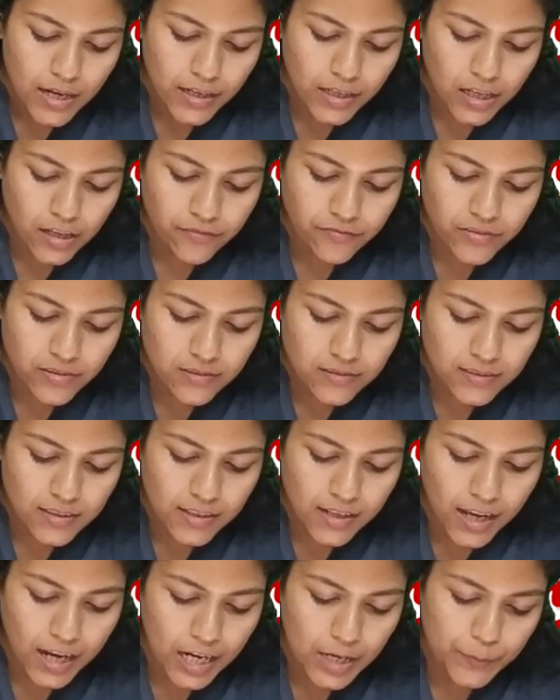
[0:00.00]
cover
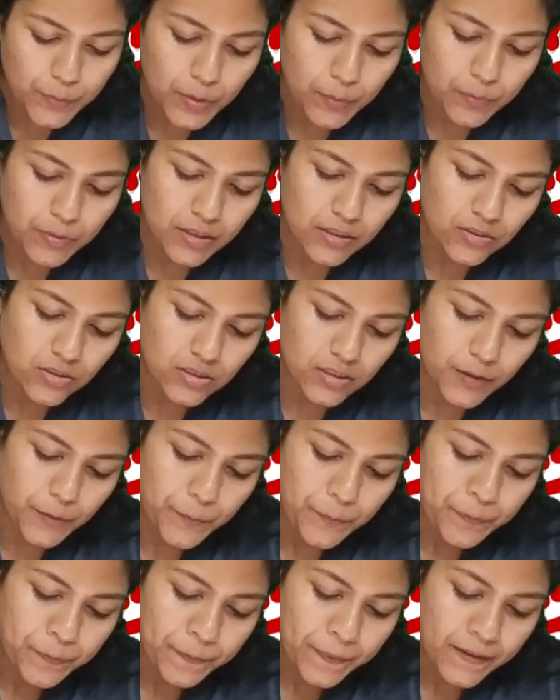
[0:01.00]
cell hyperplasia.
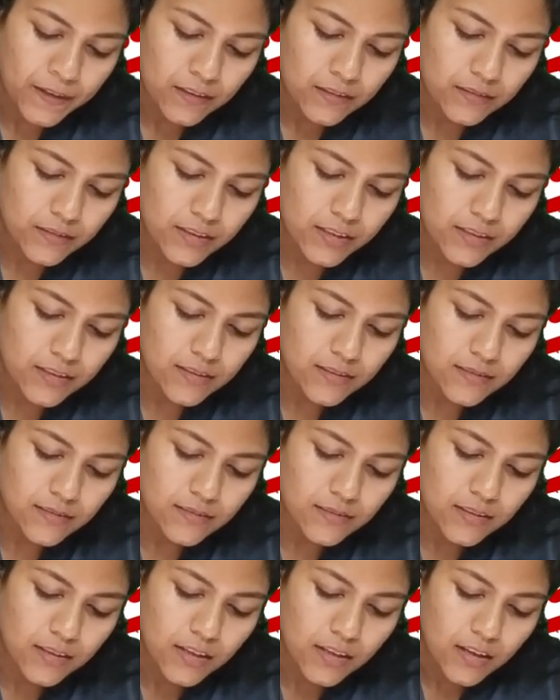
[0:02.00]
There is
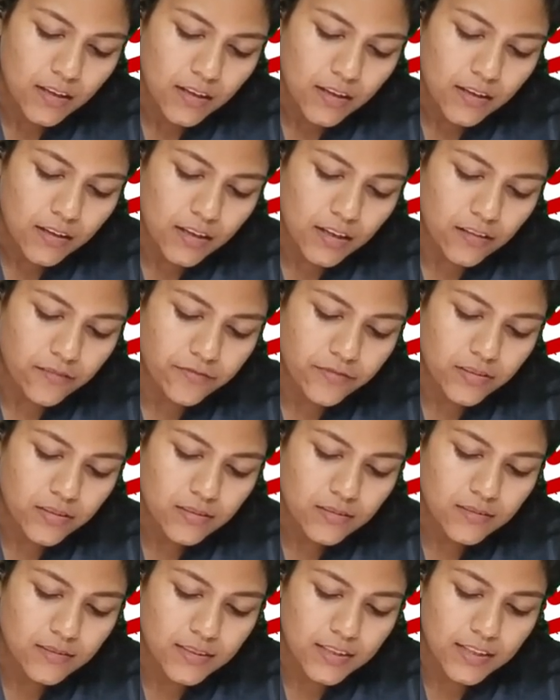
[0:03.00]
cover
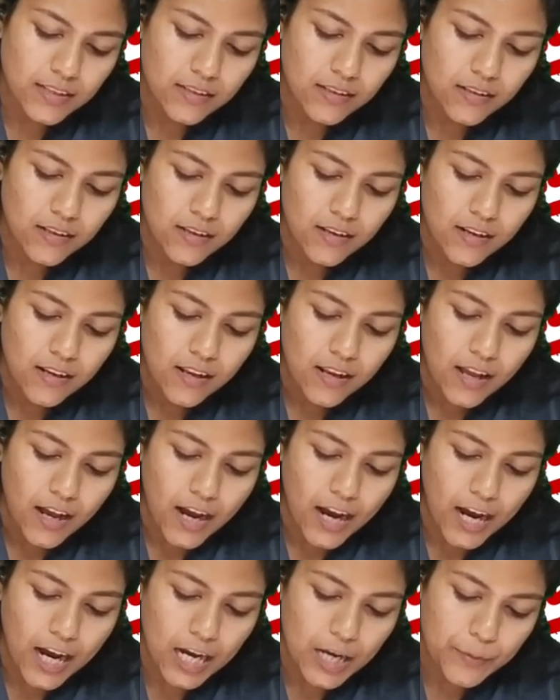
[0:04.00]
cell
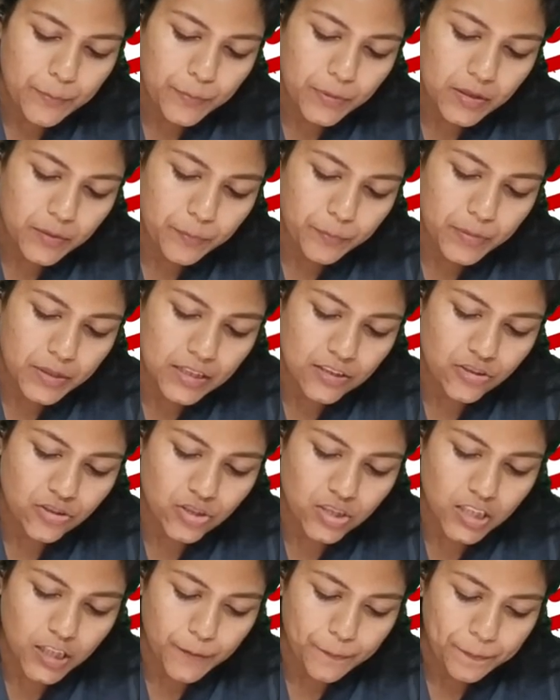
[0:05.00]

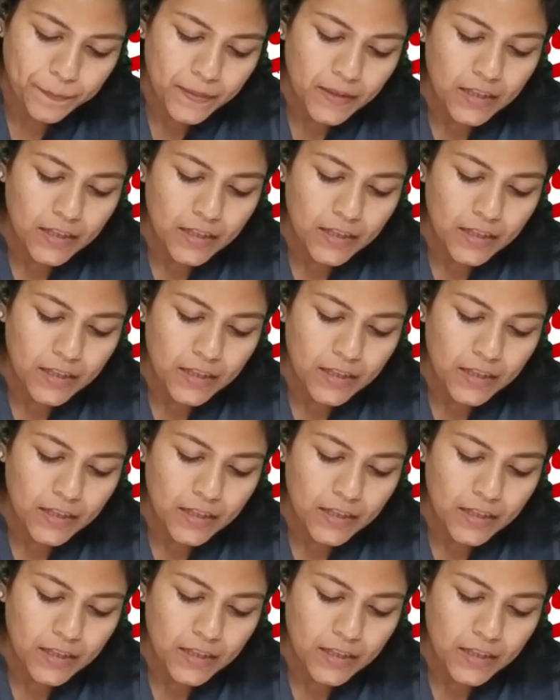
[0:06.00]
hyperplasia.